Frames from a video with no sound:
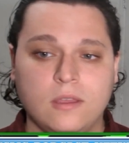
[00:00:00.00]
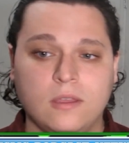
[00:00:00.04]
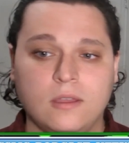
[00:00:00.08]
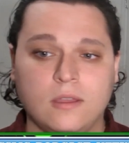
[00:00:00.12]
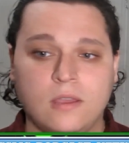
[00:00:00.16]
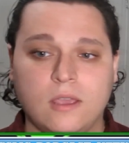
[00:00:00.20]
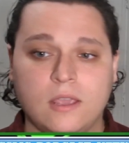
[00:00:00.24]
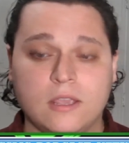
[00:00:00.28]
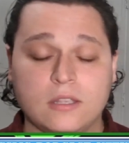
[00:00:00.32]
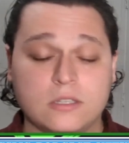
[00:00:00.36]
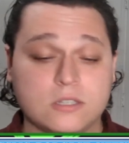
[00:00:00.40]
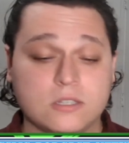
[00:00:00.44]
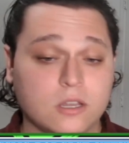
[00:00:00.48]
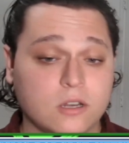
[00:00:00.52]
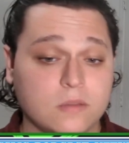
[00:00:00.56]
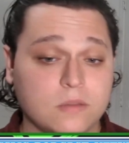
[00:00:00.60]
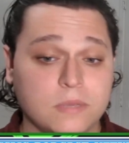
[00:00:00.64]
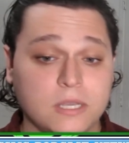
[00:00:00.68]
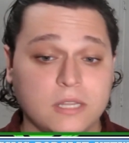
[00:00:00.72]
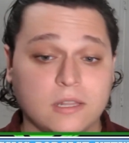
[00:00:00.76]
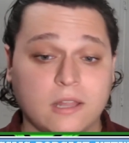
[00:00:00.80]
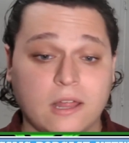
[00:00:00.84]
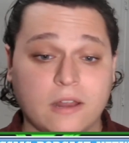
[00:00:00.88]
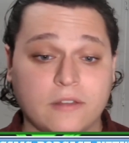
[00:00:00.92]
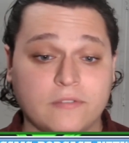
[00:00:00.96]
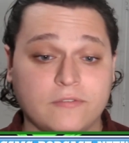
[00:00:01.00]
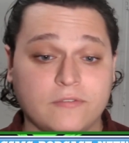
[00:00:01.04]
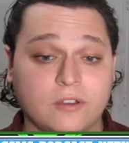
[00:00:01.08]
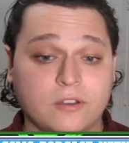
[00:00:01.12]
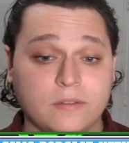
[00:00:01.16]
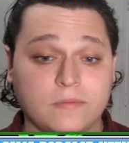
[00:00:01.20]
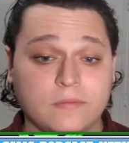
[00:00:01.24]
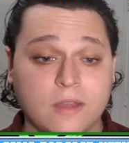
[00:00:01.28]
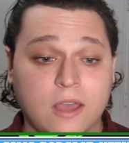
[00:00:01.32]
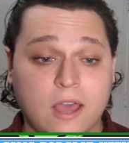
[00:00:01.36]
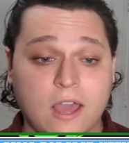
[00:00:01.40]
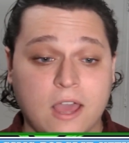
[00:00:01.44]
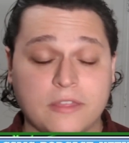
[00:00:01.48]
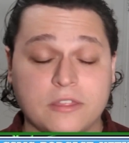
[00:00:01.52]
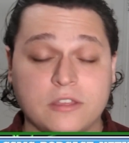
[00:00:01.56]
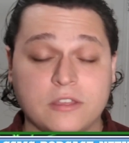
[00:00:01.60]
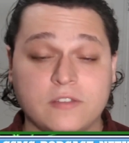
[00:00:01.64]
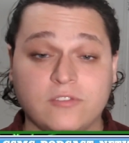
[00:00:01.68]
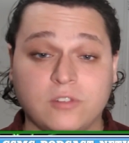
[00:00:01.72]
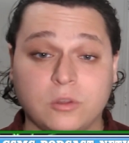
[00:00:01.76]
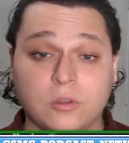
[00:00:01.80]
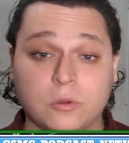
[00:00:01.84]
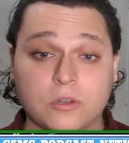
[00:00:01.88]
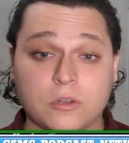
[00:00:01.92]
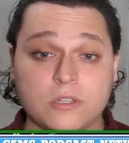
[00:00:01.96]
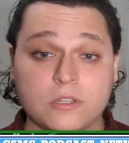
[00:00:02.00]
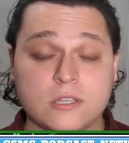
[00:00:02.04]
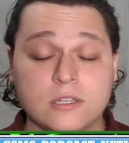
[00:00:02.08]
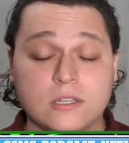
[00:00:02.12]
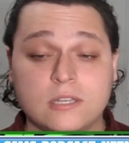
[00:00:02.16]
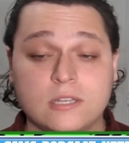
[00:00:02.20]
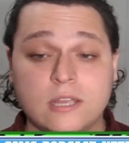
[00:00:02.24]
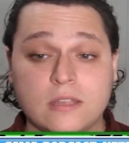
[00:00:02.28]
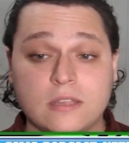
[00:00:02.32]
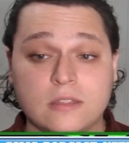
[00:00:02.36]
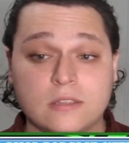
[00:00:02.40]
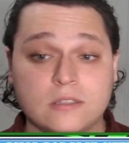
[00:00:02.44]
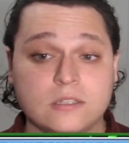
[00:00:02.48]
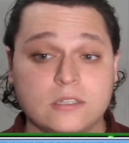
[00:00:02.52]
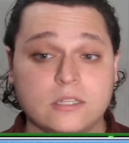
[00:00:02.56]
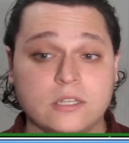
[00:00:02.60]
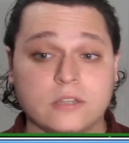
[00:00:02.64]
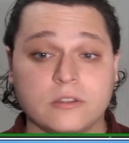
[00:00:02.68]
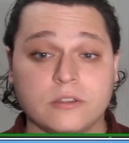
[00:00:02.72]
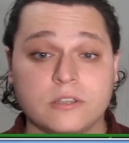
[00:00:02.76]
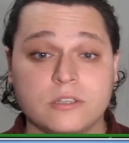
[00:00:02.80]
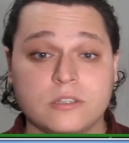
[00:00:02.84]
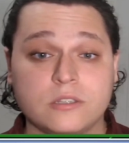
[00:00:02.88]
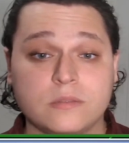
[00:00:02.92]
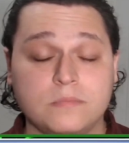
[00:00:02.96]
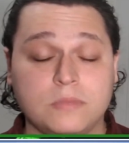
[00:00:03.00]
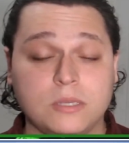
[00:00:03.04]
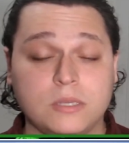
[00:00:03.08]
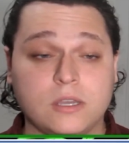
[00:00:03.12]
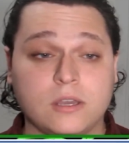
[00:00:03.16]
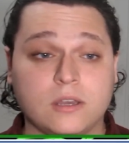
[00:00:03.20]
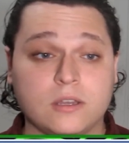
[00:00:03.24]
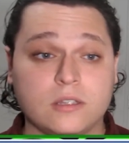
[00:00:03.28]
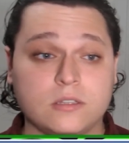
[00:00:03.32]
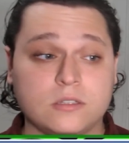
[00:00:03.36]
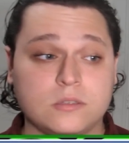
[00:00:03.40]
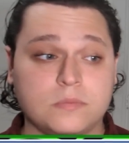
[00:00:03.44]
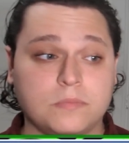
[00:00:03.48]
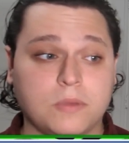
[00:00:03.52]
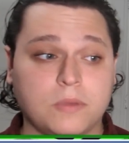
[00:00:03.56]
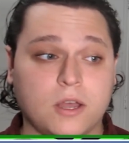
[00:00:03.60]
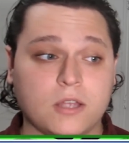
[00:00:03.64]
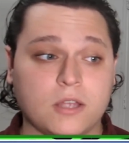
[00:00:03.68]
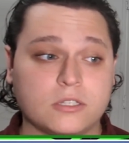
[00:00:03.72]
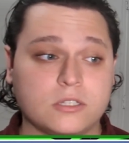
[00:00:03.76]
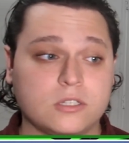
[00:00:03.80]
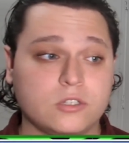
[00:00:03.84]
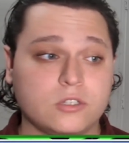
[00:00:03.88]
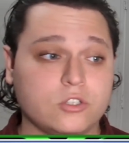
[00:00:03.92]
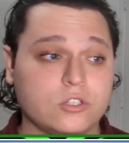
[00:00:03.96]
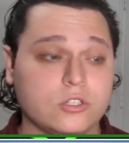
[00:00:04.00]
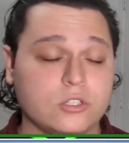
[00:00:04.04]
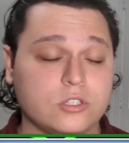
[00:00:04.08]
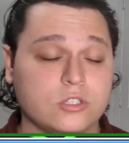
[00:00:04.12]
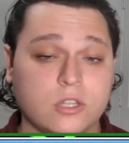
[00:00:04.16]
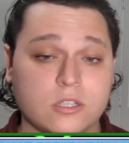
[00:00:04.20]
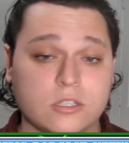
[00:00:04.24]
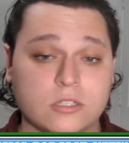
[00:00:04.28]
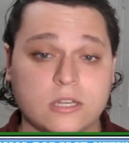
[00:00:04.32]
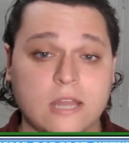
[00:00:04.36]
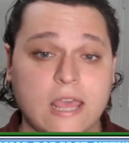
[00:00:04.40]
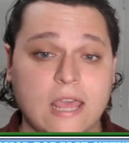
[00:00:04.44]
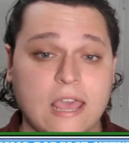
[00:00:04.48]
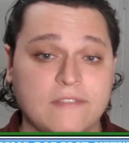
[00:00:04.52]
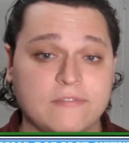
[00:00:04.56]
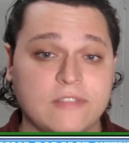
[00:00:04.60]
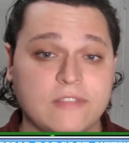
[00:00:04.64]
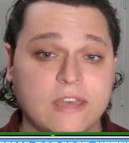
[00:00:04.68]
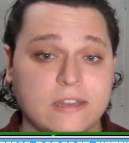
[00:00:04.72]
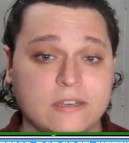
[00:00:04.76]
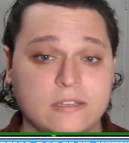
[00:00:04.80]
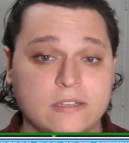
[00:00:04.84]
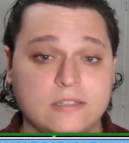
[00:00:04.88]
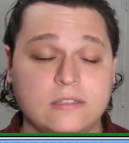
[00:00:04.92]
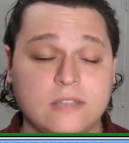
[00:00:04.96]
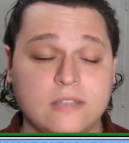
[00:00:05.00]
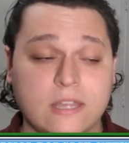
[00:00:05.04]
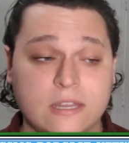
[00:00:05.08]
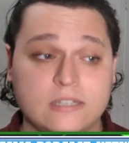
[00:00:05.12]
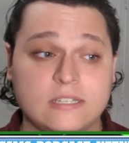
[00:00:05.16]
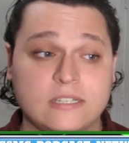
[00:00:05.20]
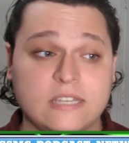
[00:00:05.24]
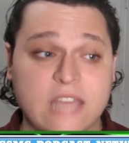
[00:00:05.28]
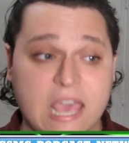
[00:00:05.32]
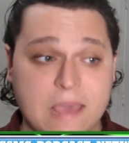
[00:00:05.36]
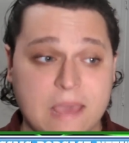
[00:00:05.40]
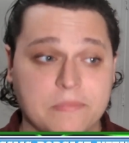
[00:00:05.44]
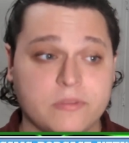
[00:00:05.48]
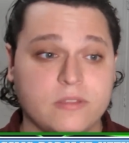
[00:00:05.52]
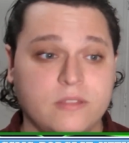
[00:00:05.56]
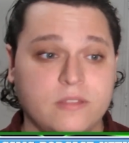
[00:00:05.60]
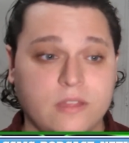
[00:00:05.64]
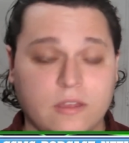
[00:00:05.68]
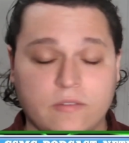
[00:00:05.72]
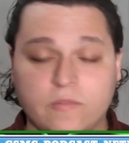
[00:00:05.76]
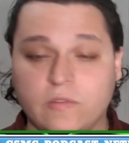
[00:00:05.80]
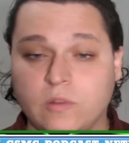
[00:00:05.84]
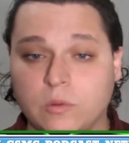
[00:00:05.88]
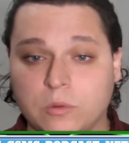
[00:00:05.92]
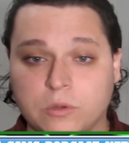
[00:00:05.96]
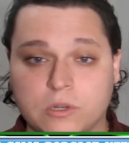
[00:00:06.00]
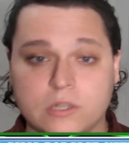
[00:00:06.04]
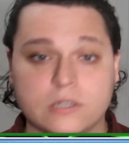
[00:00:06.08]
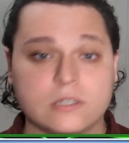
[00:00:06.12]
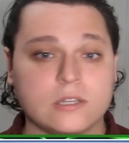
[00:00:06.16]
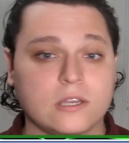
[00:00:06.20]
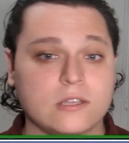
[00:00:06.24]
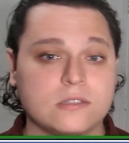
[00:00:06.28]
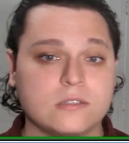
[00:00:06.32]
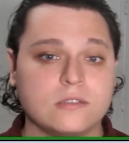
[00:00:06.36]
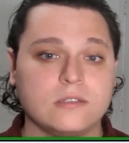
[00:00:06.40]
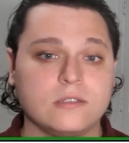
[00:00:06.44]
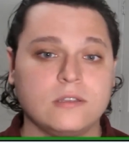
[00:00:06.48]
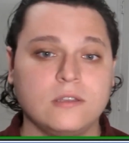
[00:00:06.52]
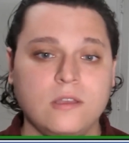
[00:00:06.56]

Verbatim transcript: It's going to be a lot of fun. I think Florida's going to take this series because Boston just doesn't have that that depth that Florida does.